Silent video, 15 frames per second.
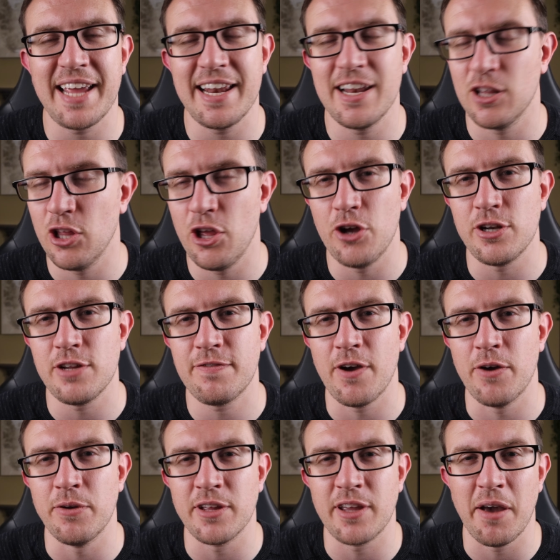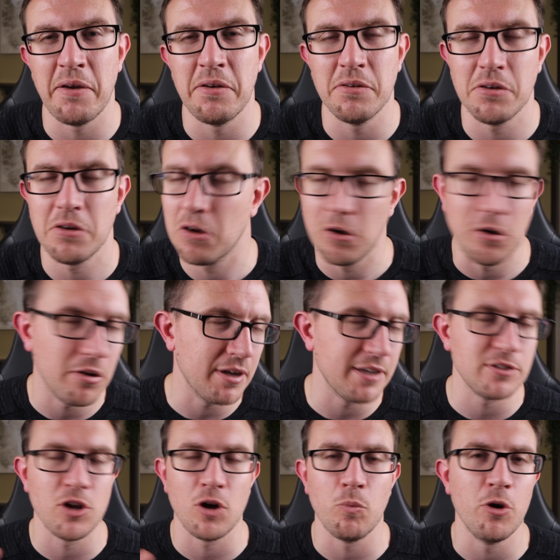of getting an alert on your phone and going, oh,
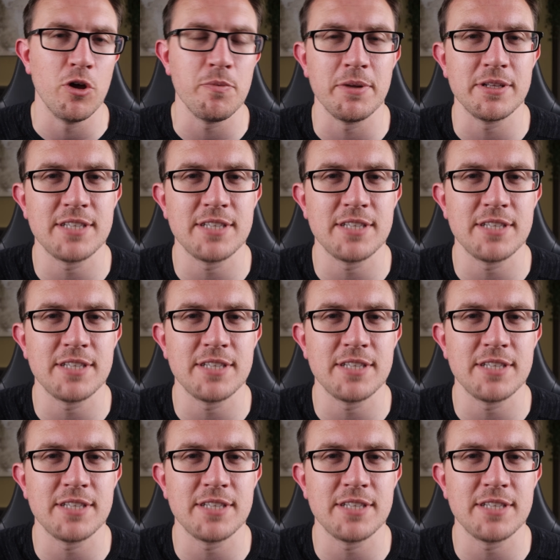it's not worth my